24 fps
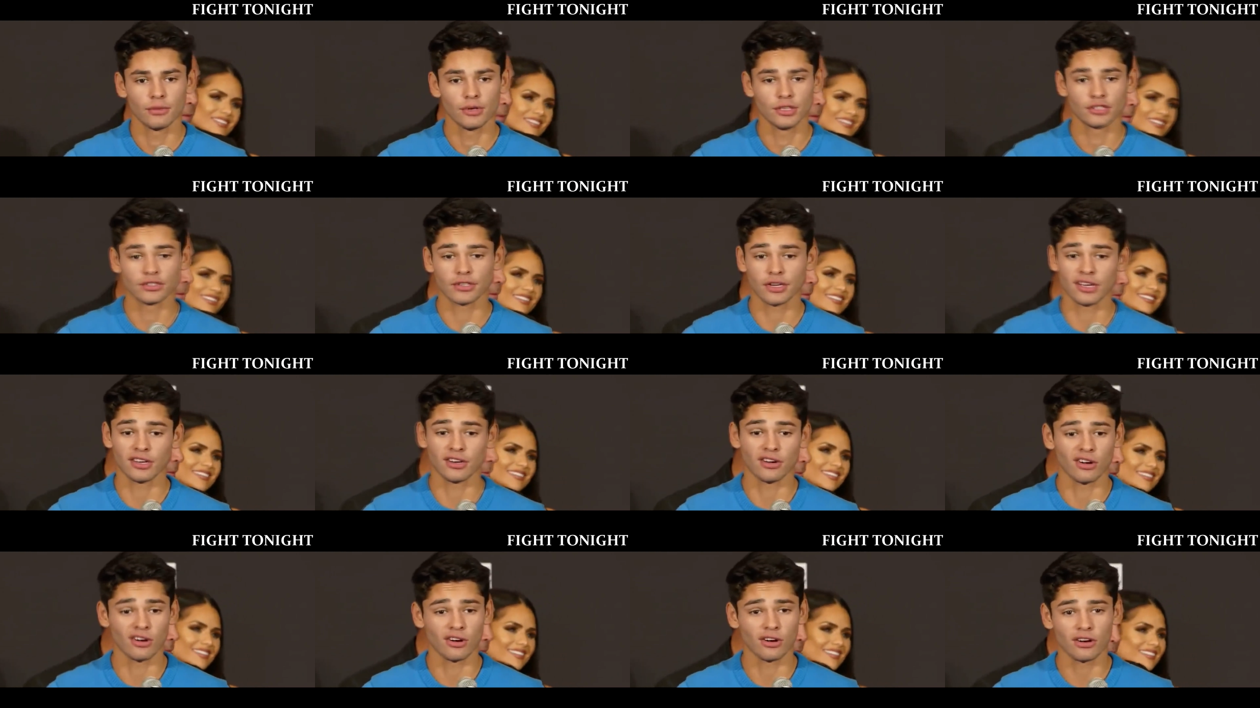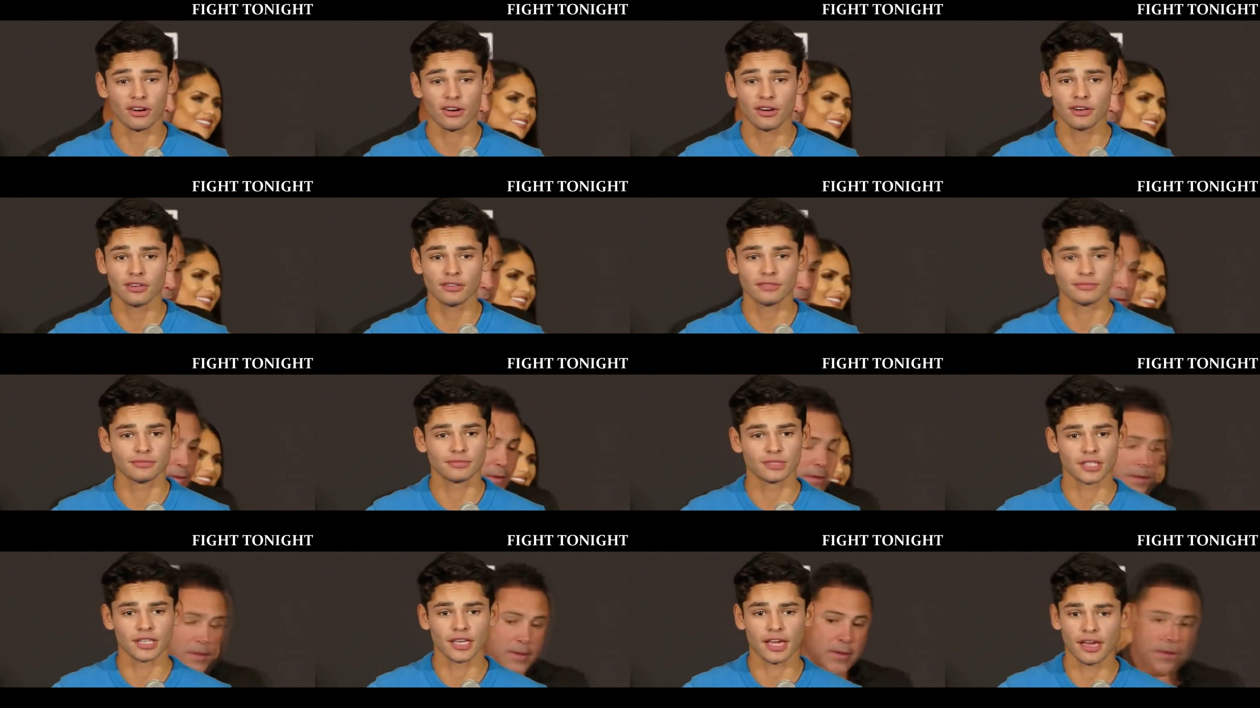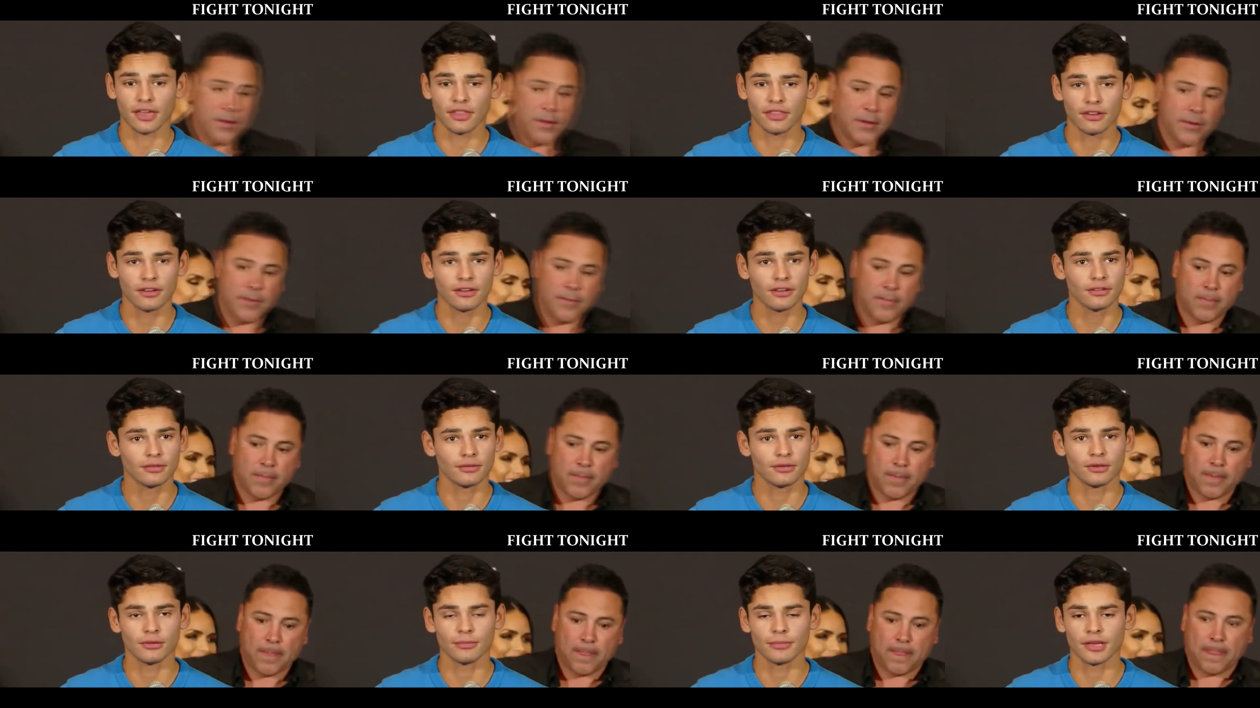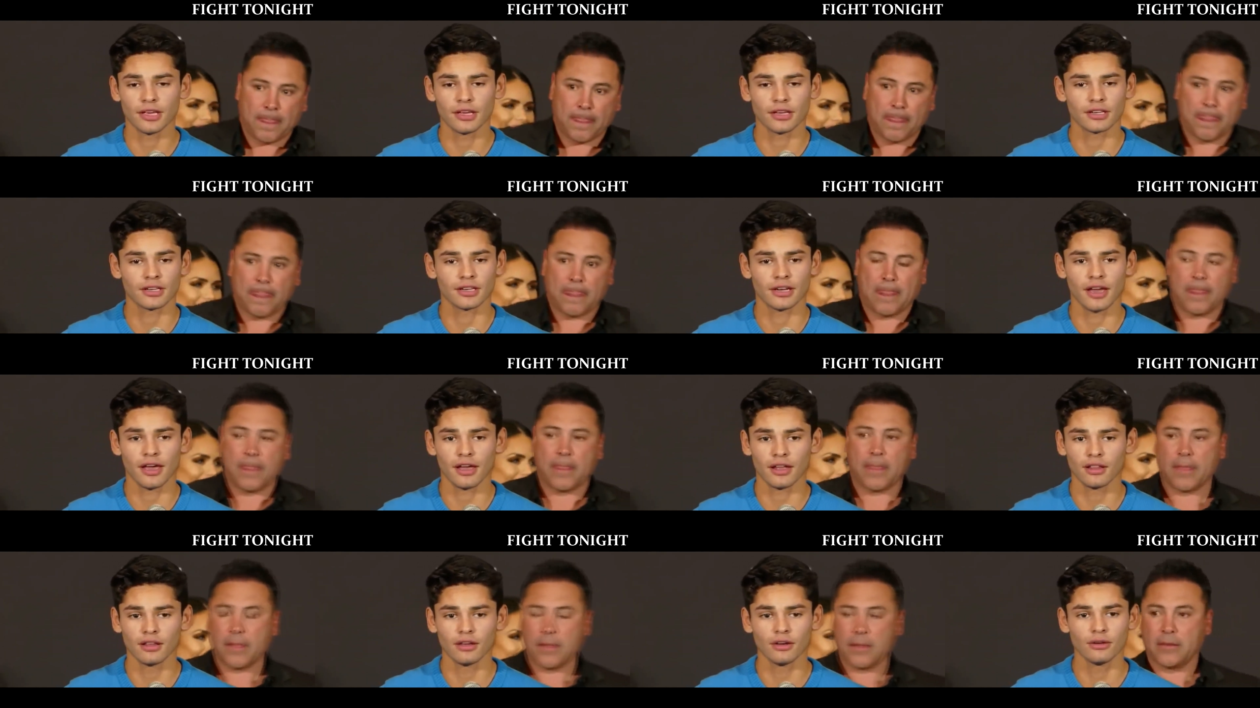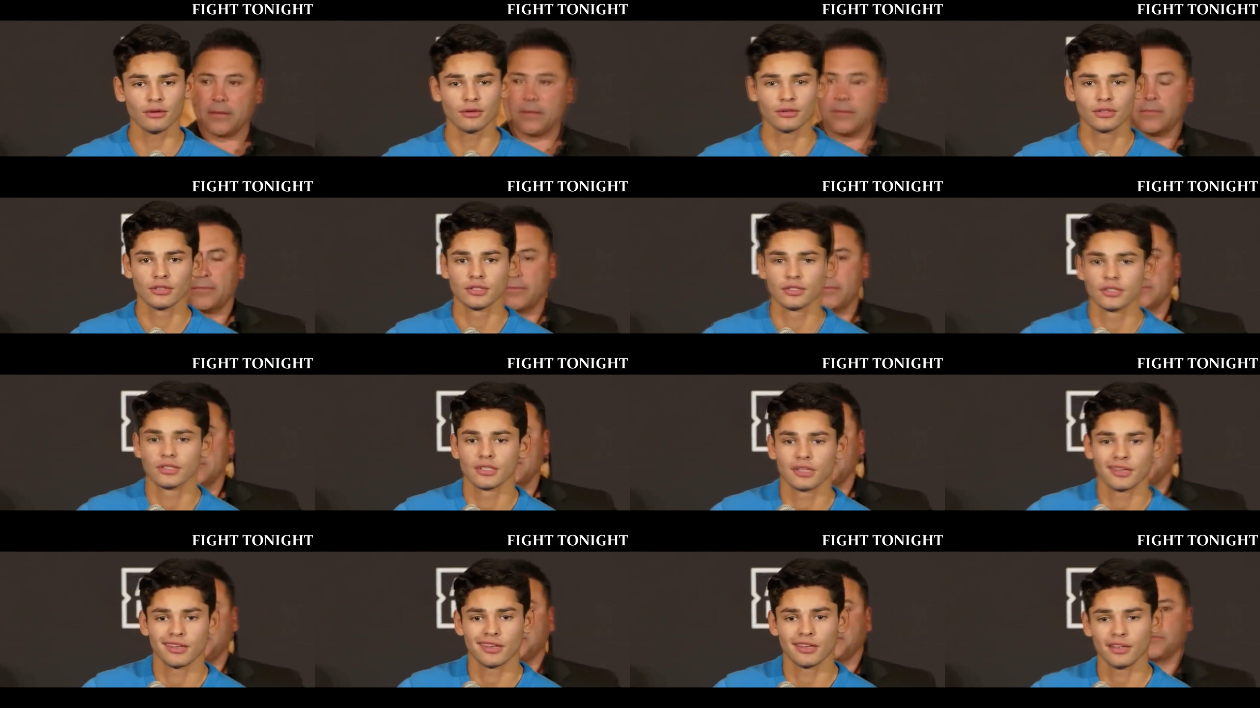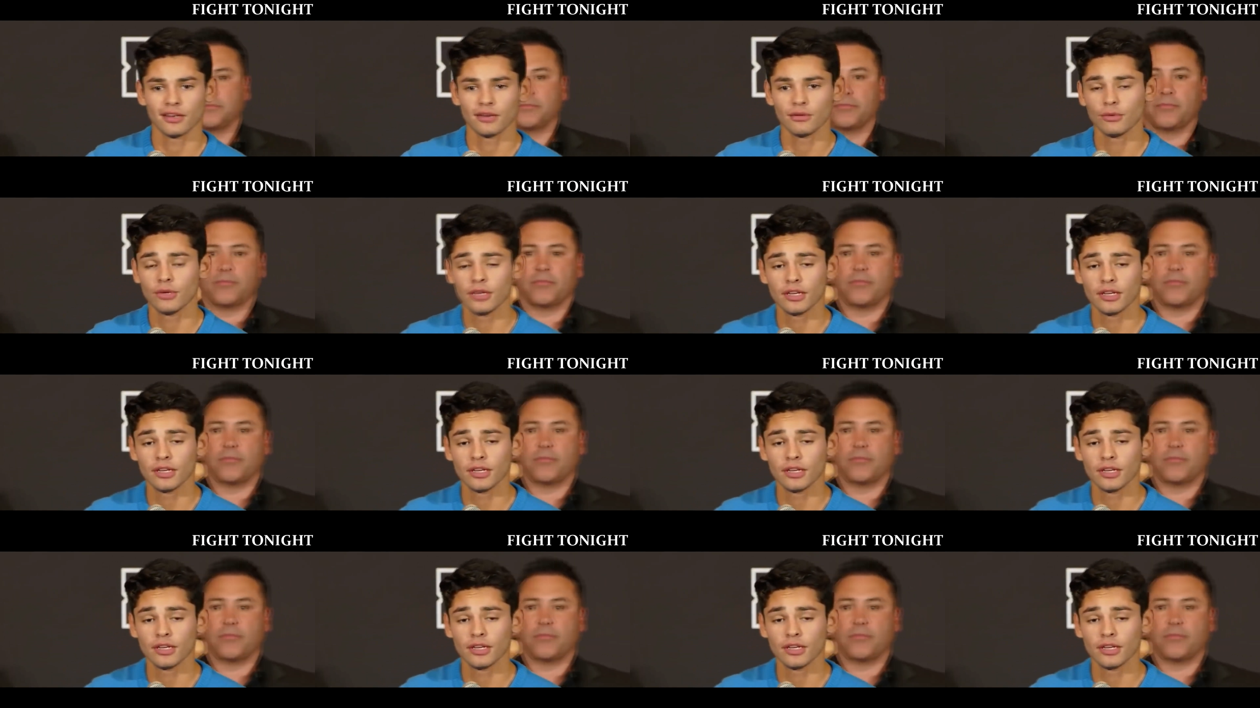Speaker 1: I tapped the chin and you know he is going to sleep. He